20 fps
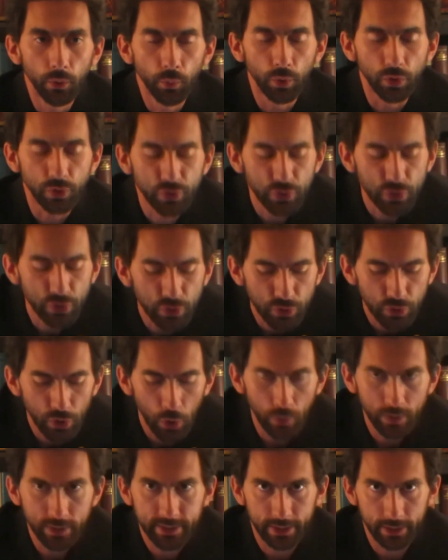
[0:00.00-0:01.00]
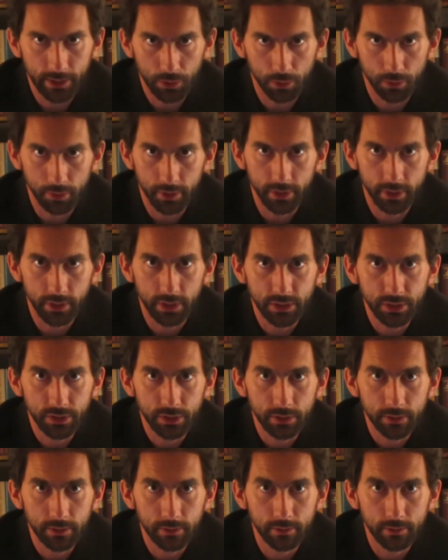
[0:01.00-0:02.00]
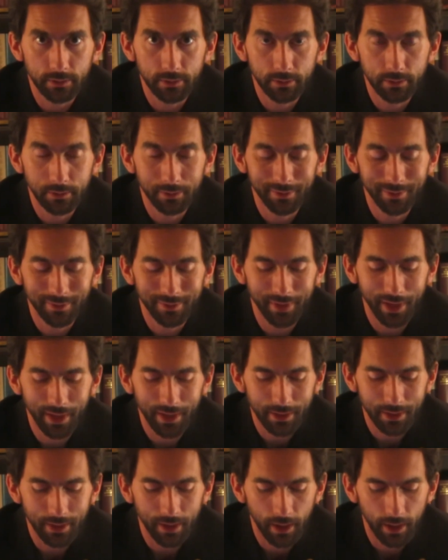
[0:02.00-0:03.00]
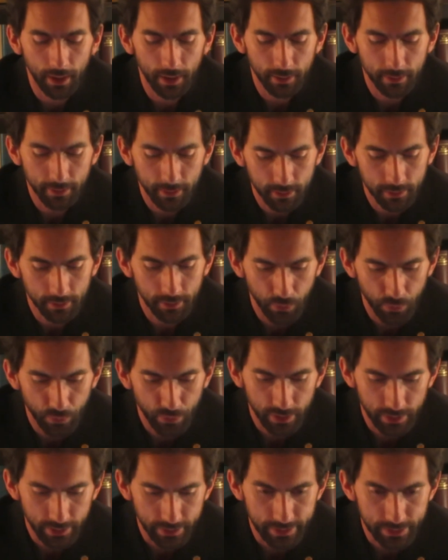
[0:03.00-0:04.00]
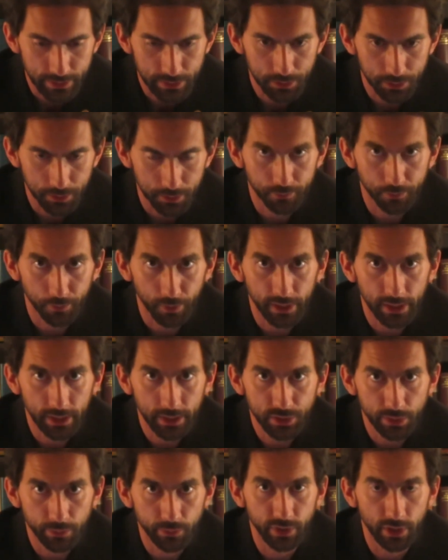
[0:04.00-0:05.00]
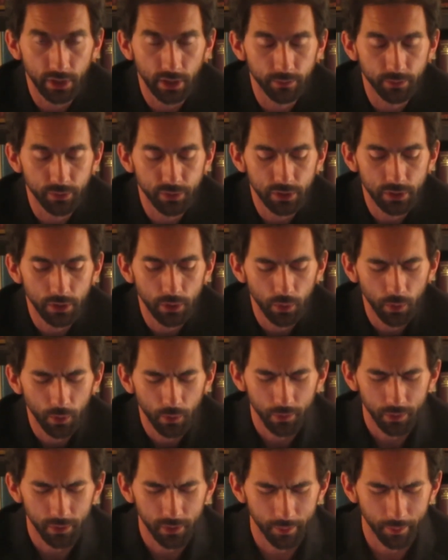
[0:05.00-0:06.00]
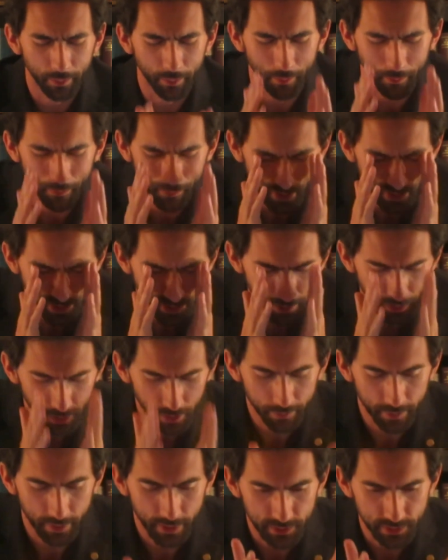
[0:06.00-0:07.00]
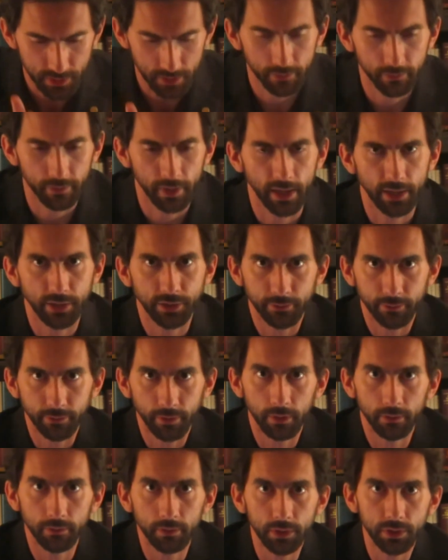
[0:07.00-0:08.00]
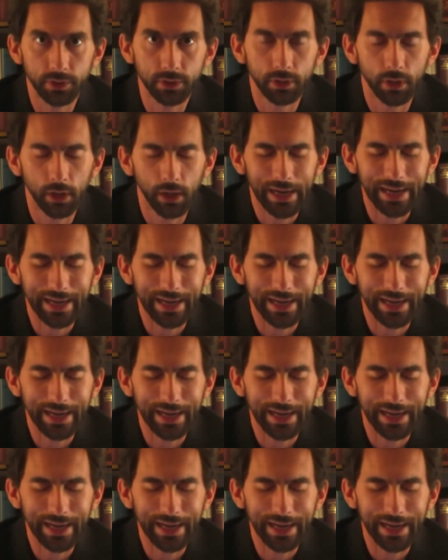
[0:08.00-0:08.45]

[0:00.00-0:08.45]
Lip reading: We're so entangled in this that I think that we can easily forget sometimes the bare basic facts in front of us.